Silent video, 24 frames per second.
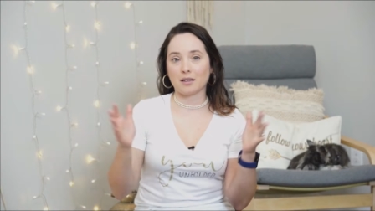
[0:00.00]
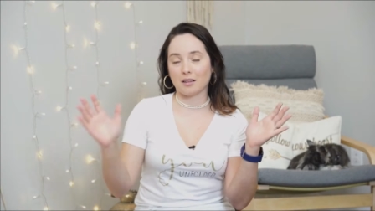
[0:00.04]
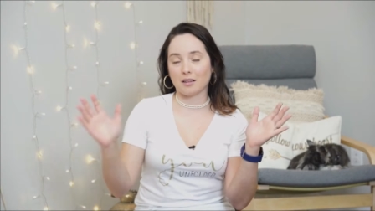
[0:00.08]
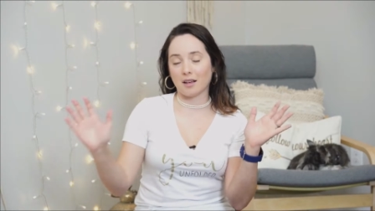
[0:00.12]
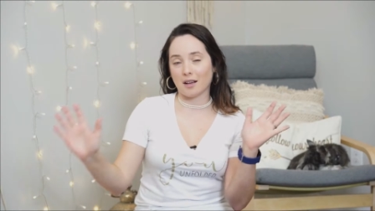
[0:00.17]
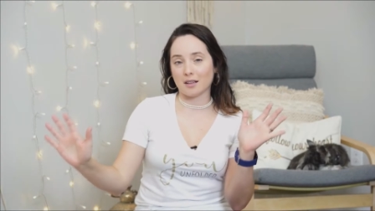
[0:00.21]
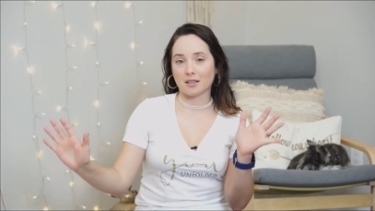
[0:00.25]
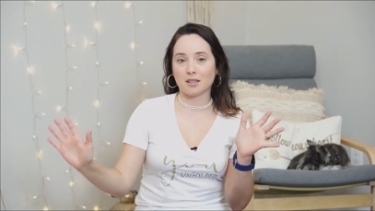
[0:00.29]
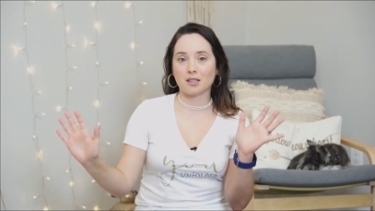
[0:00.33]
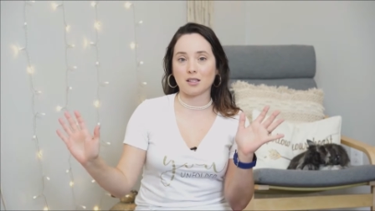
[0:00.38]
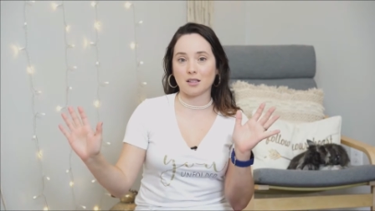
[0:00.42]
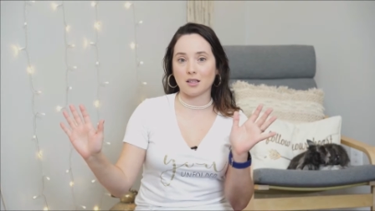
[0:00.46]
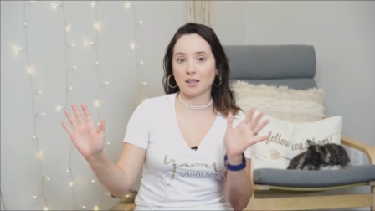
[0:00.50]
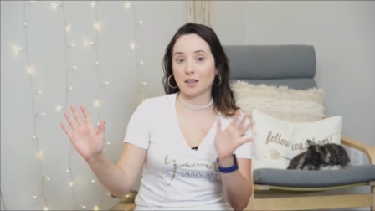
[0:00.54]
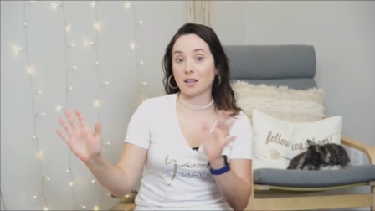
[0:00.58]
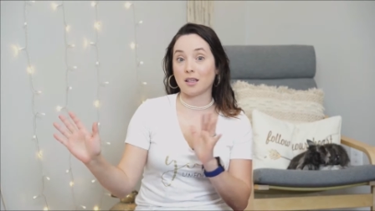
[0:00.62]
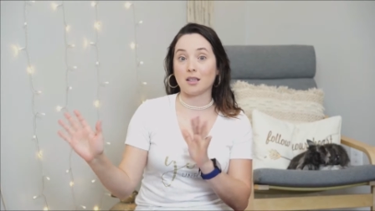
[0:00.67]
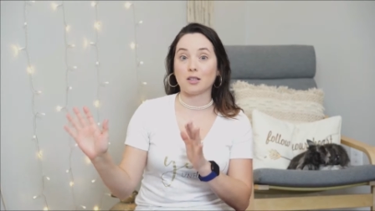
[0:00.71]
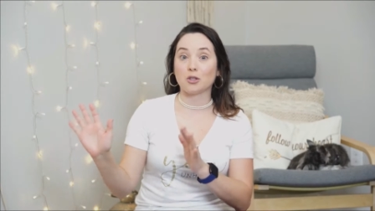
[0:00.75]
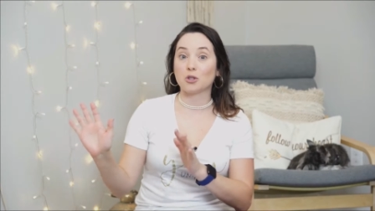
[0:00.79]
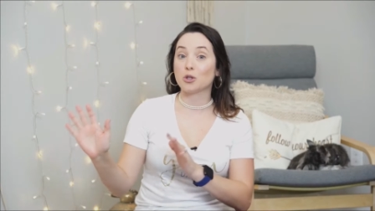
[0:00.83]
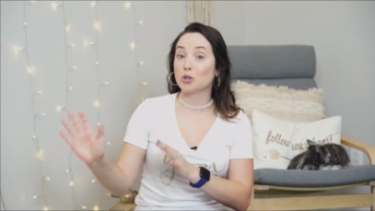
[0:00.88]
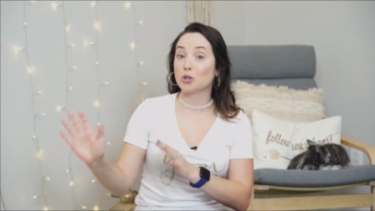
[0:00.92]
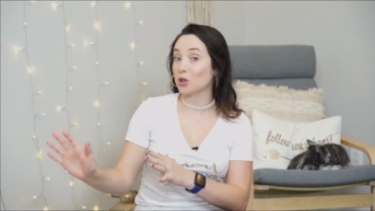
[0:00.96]
that's the
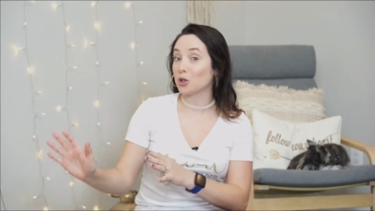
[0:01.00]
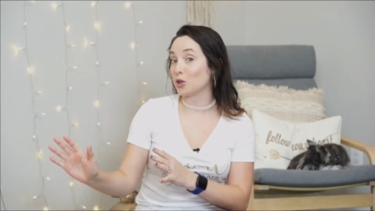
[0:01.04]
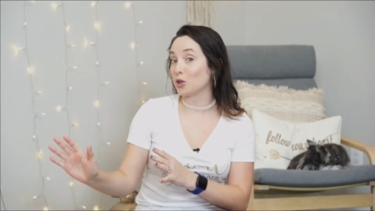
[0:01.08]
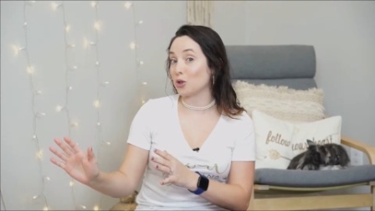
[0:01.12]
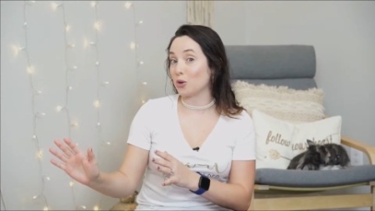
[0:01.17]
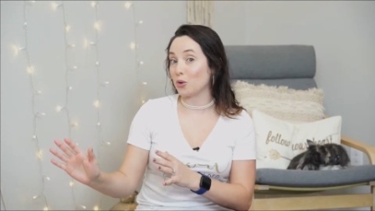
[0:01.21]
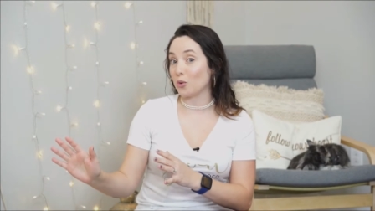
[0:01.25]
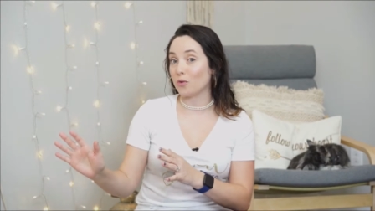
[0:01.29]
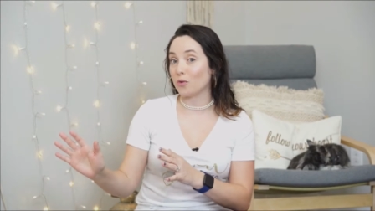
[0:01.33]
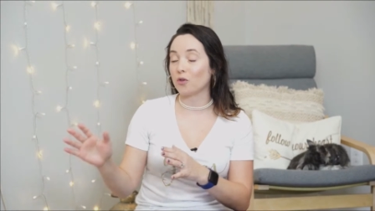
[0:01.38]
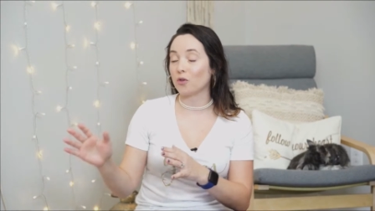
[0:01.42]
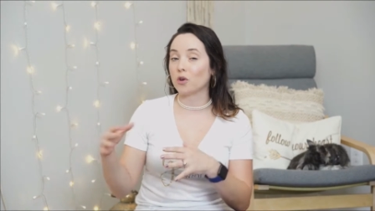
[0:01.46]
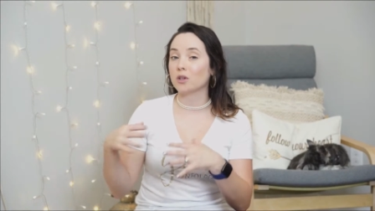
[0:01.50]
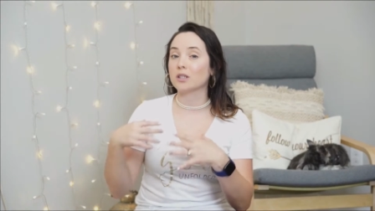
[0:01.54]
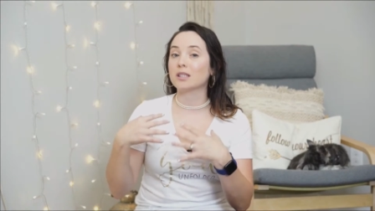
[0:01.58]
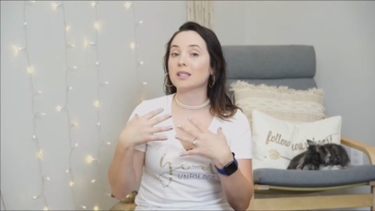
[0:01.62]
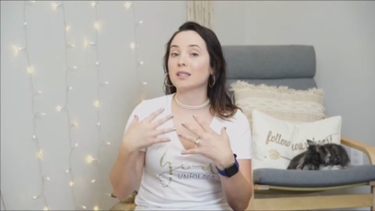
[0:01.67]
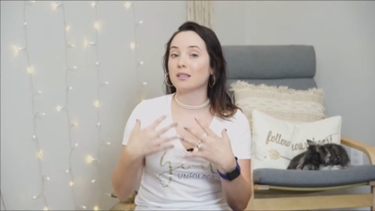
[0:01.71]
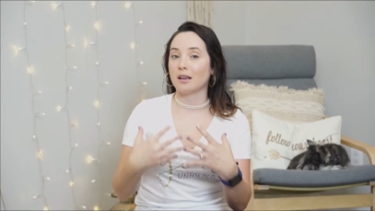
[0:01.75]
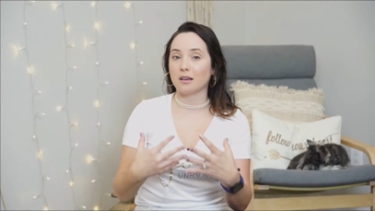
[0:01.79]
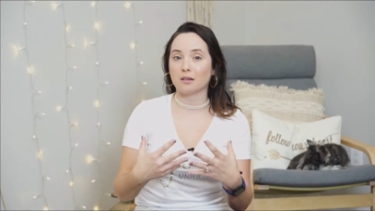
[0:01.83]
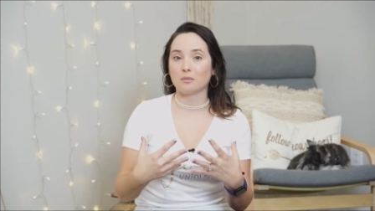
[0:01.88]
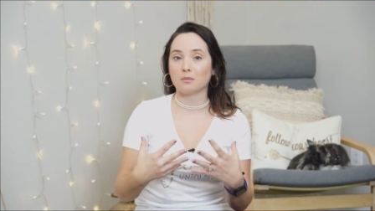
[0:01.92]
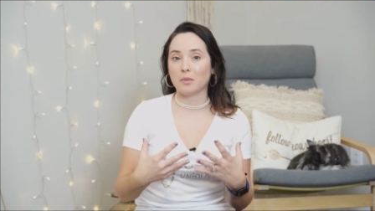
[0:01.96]
thing to do for a
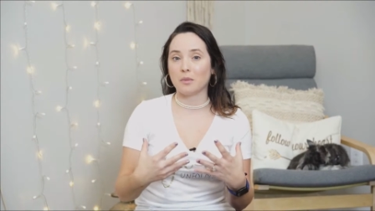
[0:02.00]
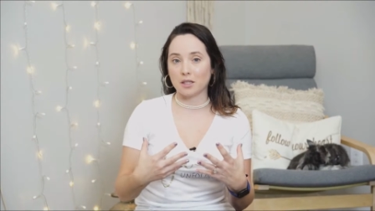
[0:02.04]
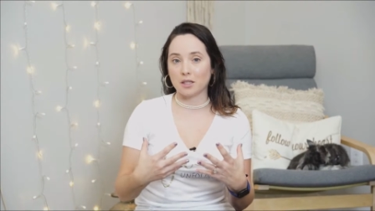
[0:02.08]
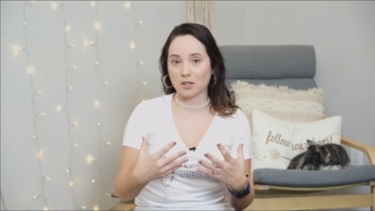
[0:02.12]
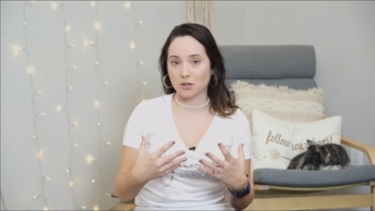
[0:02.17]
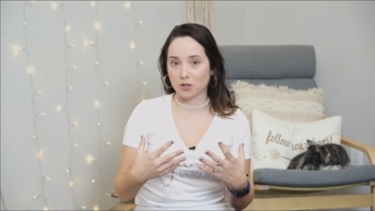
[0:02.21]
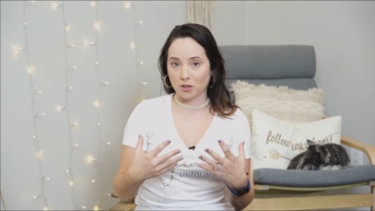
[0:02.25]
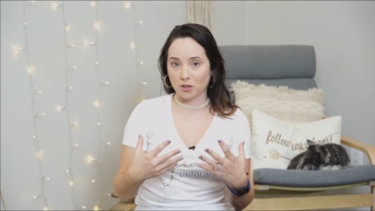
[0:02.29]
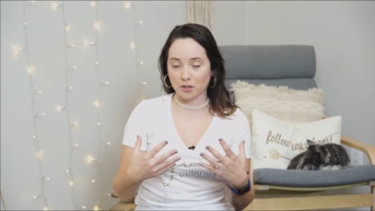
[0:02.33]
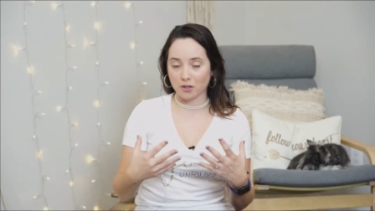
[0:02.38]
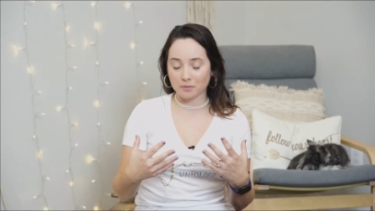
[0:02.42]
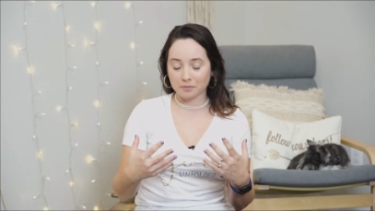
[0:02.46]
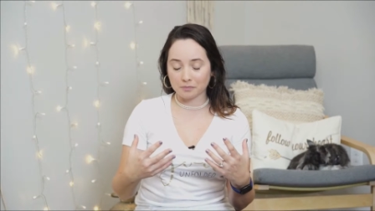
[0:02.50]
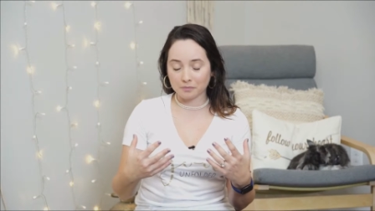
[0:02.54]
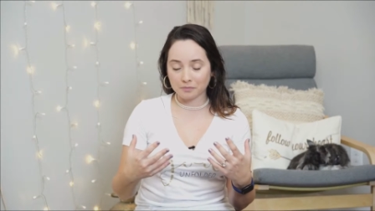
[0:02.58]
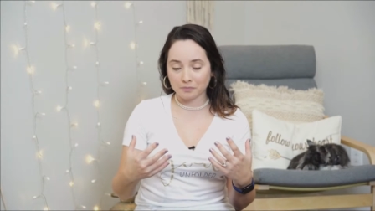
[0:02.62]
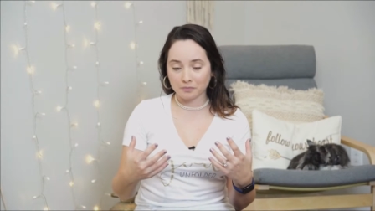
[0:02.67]
segmenter.